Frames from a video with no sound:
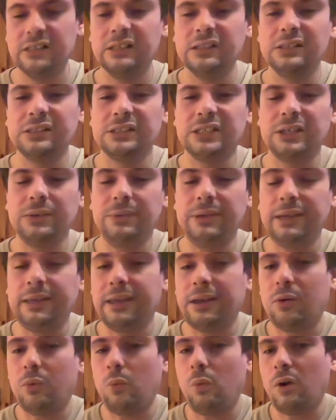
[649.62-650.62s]
So we
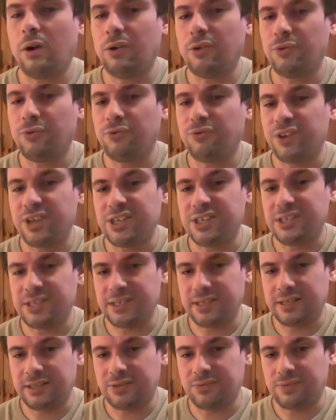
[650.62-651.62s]
get one
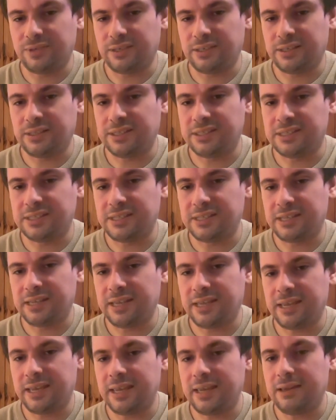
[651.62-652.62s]
fisted, as we can see
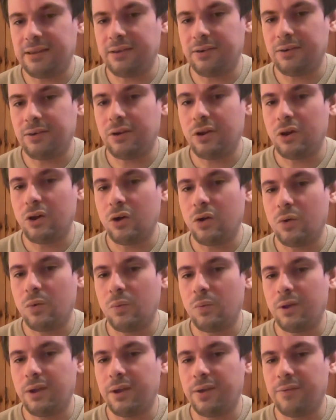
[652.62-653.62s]
here,
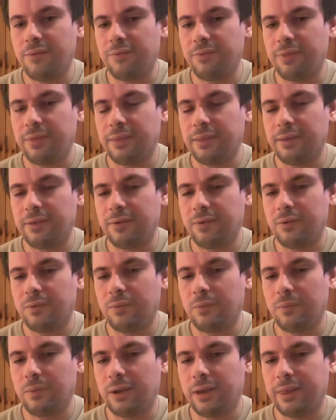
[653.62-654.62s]
with
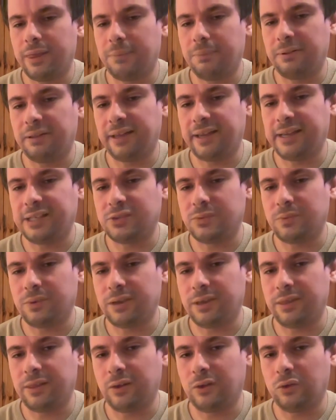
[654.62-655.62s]
where the place
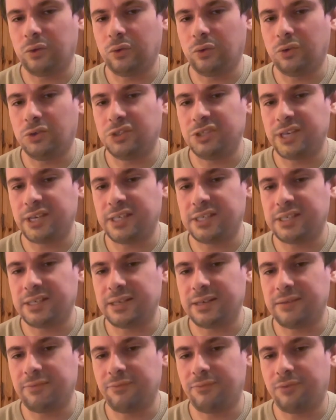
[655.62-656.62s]
where the claws
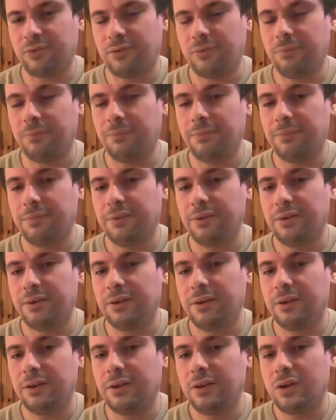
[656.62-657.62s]
extend from.
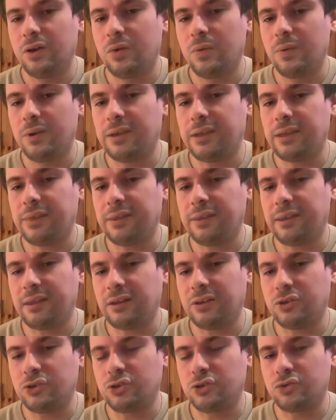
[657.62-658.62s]
We get the
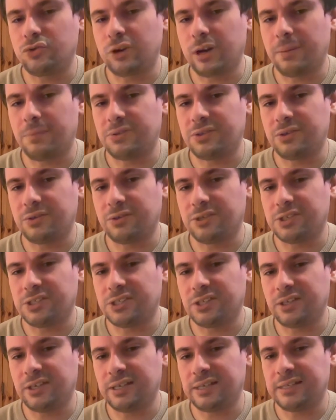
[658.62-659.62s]
yellow straps on the
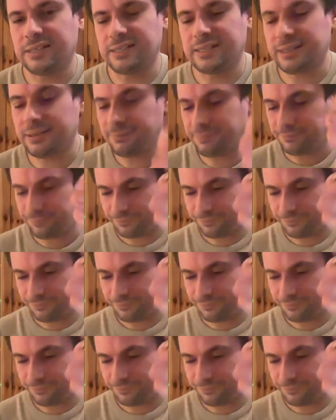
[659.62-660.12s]
side there.